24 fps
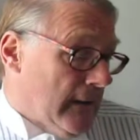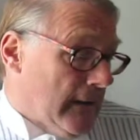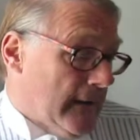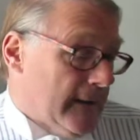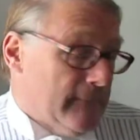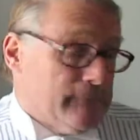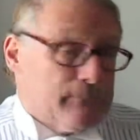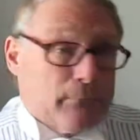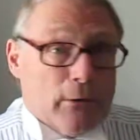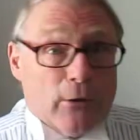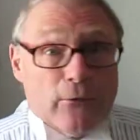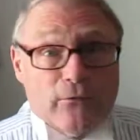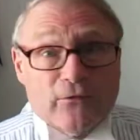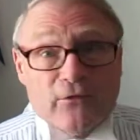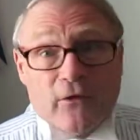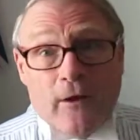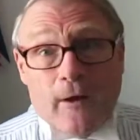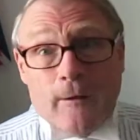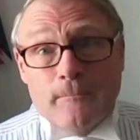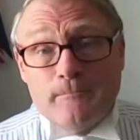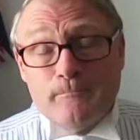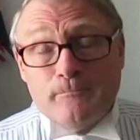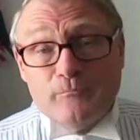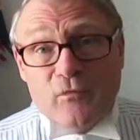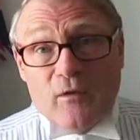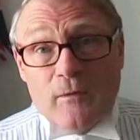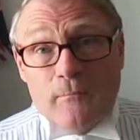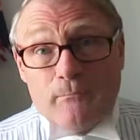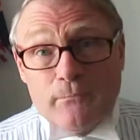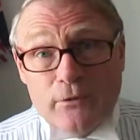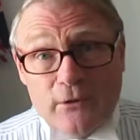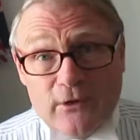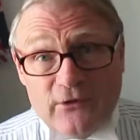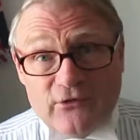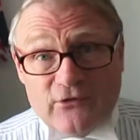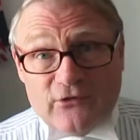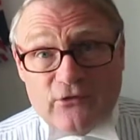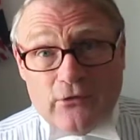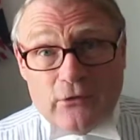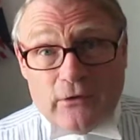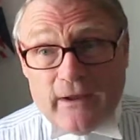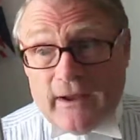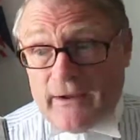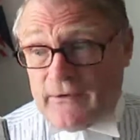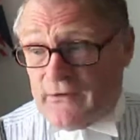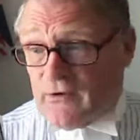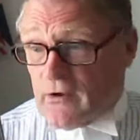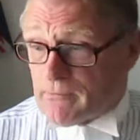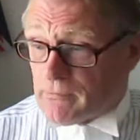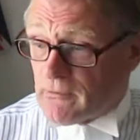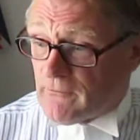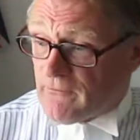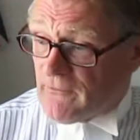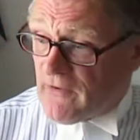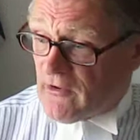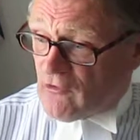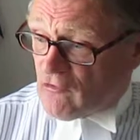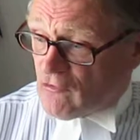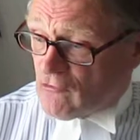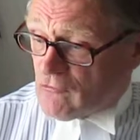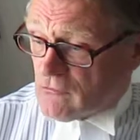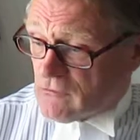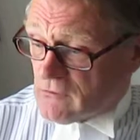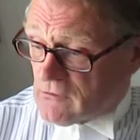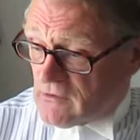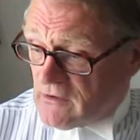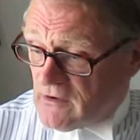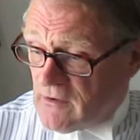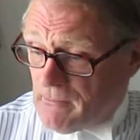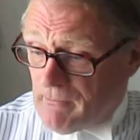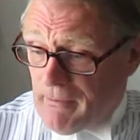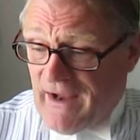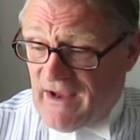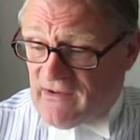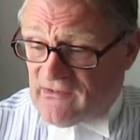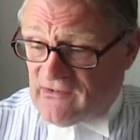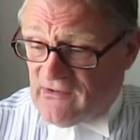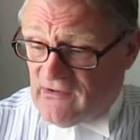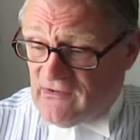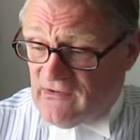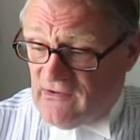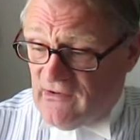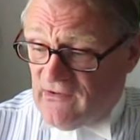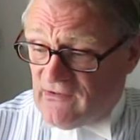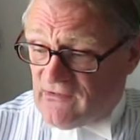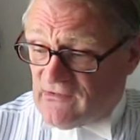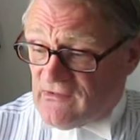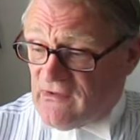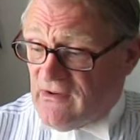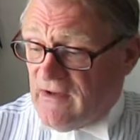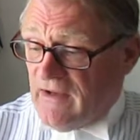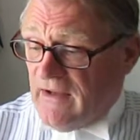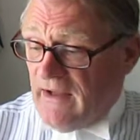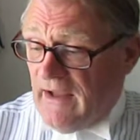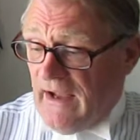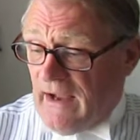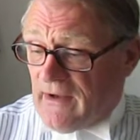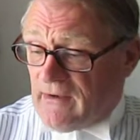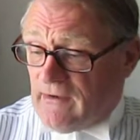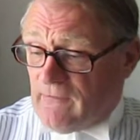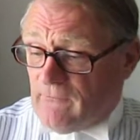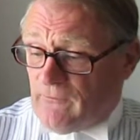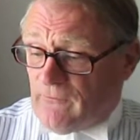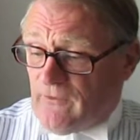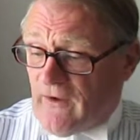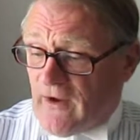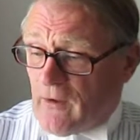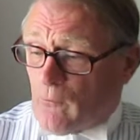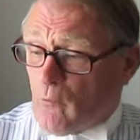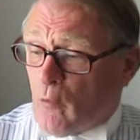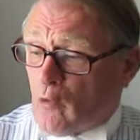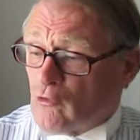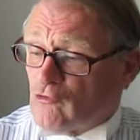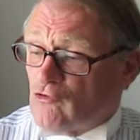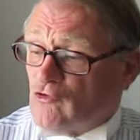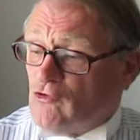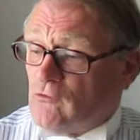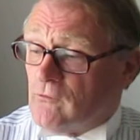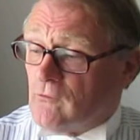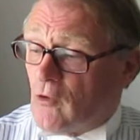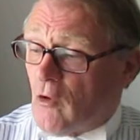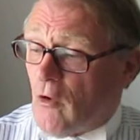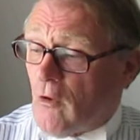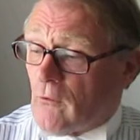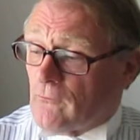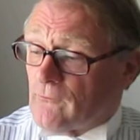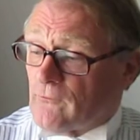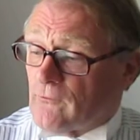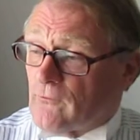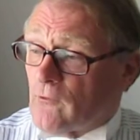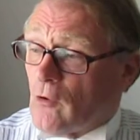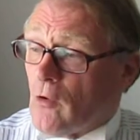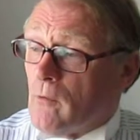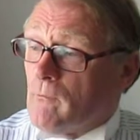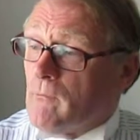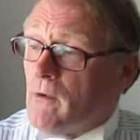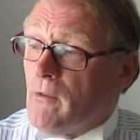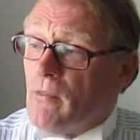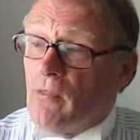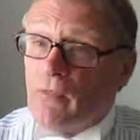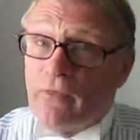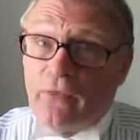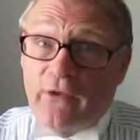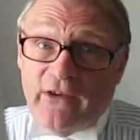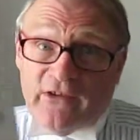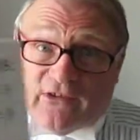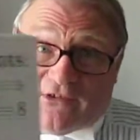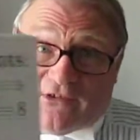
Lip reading: in both our personal and our professional capacities. And in fact, what you've got from this